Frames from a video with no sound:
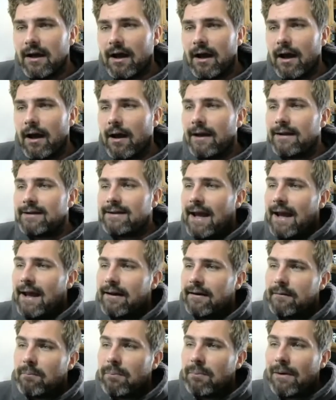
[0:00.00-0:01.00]

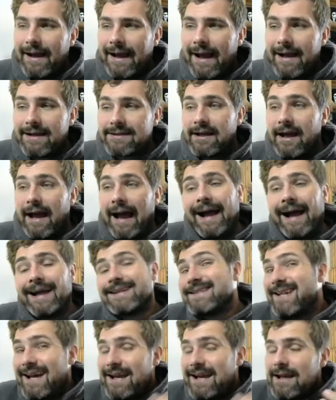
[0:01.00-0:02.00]
Again, Black Hatter has
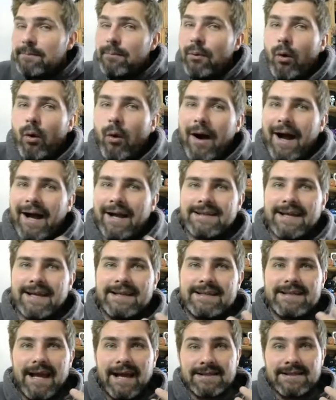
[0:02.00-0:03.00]
teleport as
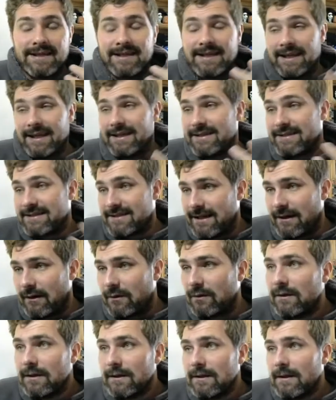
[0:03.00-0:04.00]
a key
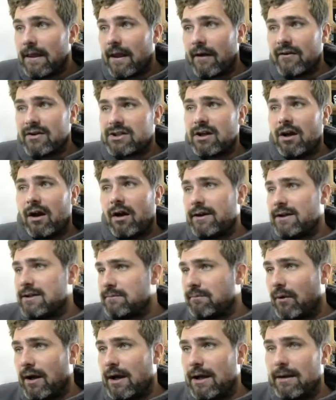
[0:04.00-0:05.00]
skill. Now, this card
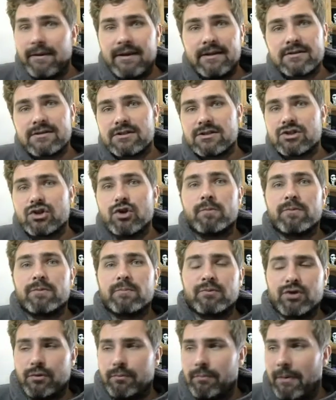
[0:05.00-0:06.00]
isn't by any means super
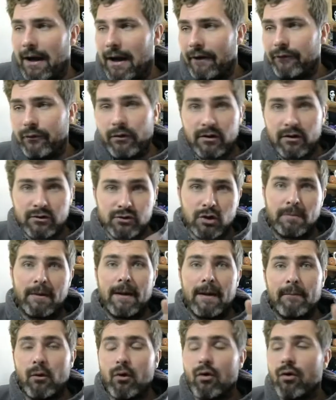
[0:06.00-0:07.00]
powerful, and I'll talk
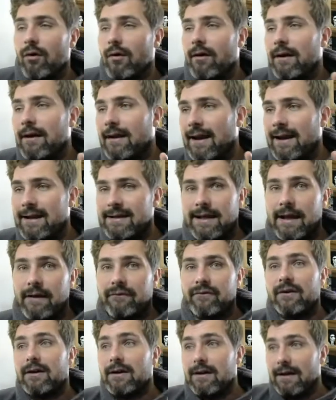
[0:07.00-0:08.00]
about it more in
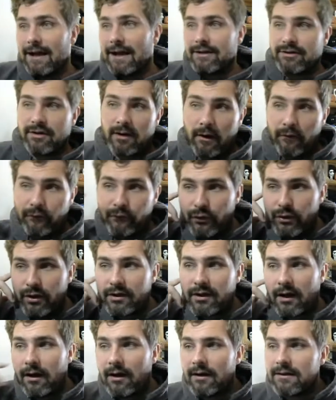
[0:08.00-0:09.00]
depth as I go through the
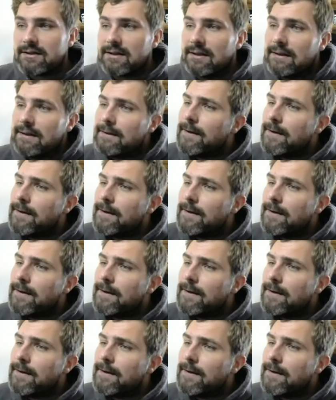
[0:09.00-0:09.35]
cards.